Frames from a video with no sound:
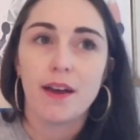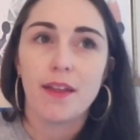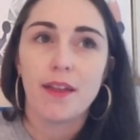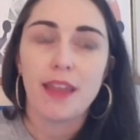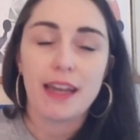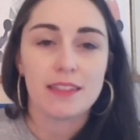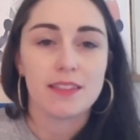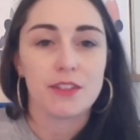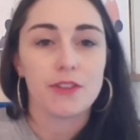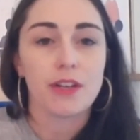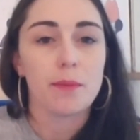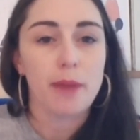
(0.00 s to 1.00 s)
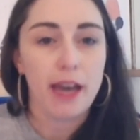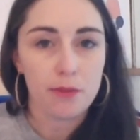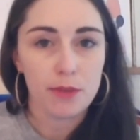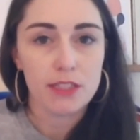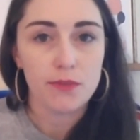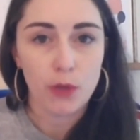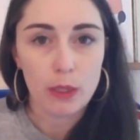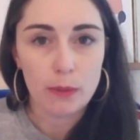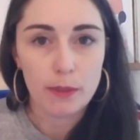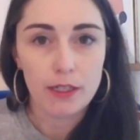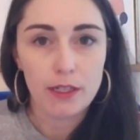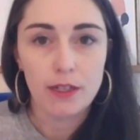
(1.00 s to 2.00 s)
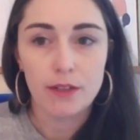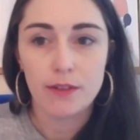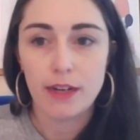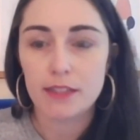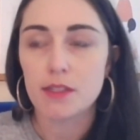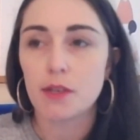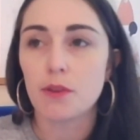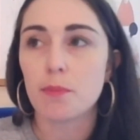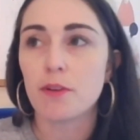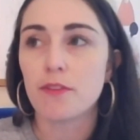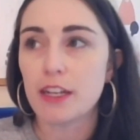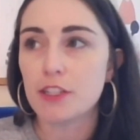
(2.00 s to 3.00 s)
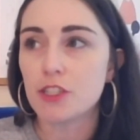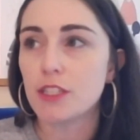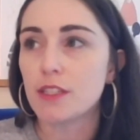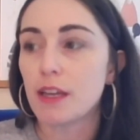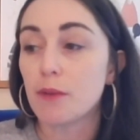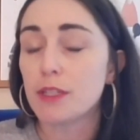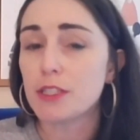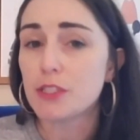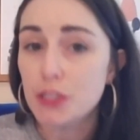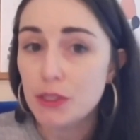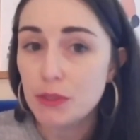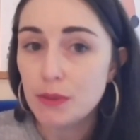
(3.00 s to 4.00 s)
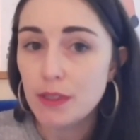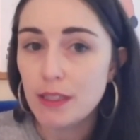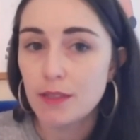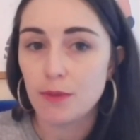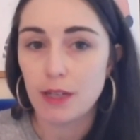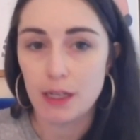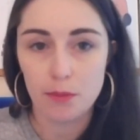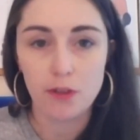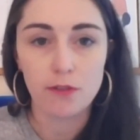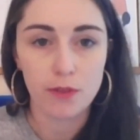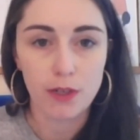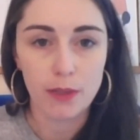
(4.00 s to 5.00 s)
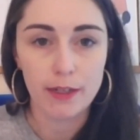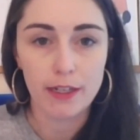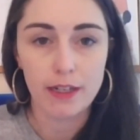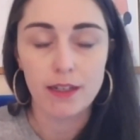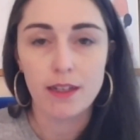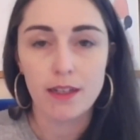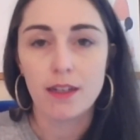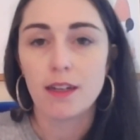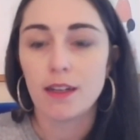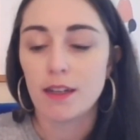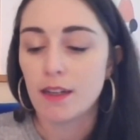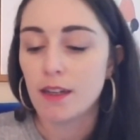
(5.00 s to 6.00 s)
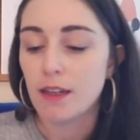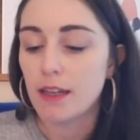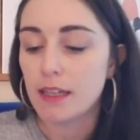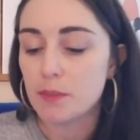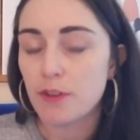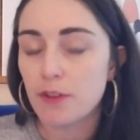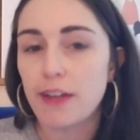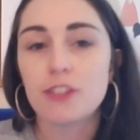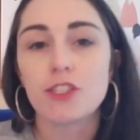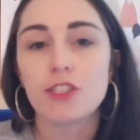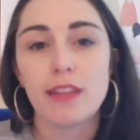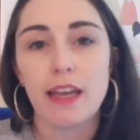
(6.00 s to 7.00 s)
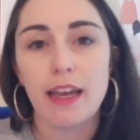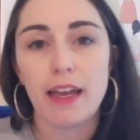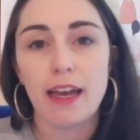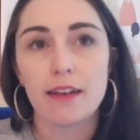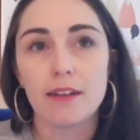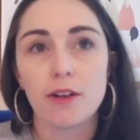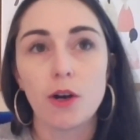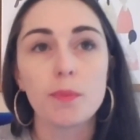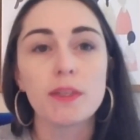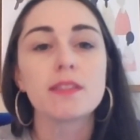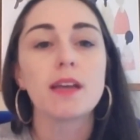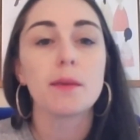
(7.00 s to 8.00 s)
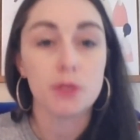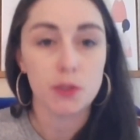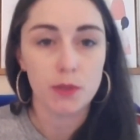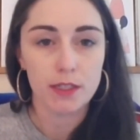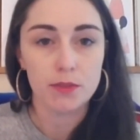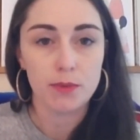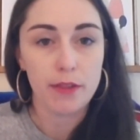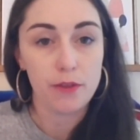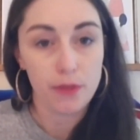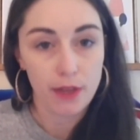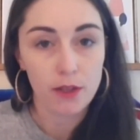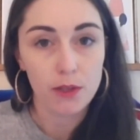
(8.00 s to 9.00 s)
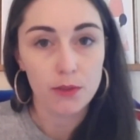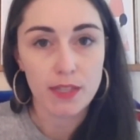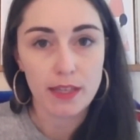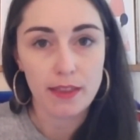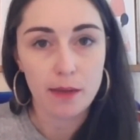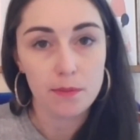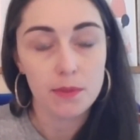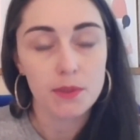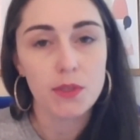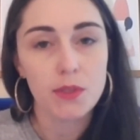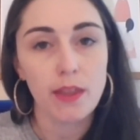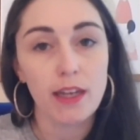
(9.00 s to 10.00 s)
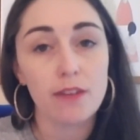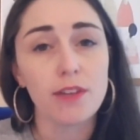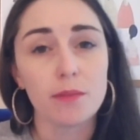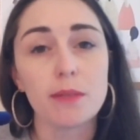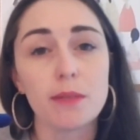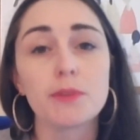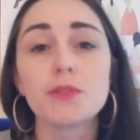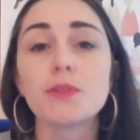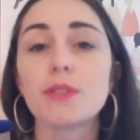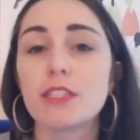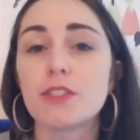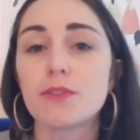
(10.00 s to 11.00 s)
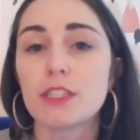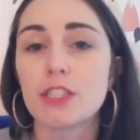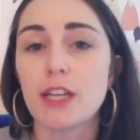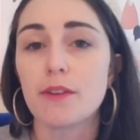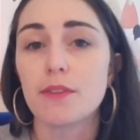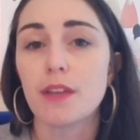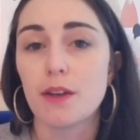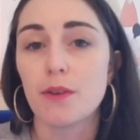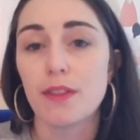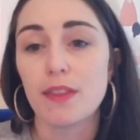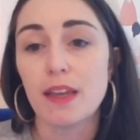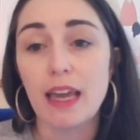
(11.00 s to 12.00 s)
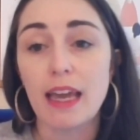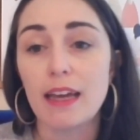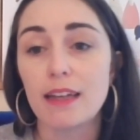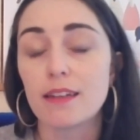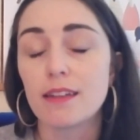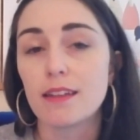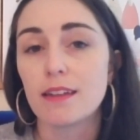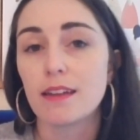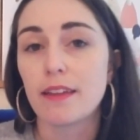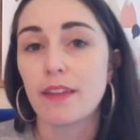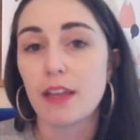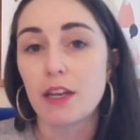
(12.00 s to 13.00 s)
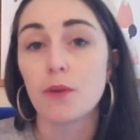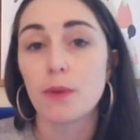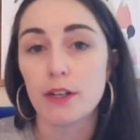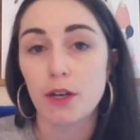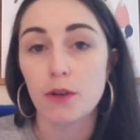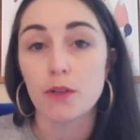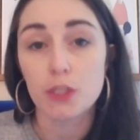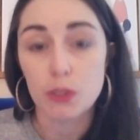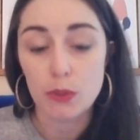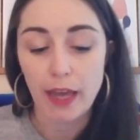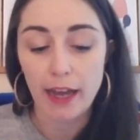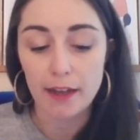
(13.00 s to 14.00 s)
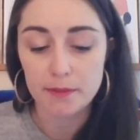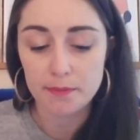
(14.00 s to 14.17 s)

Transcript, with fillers: that doesn't create pathways forward, right? So the prevention that we do want to put forward is prevention that opens up doors rather than closing them. So that if young people do need to reach out, they know that they can and they know where to go to do that.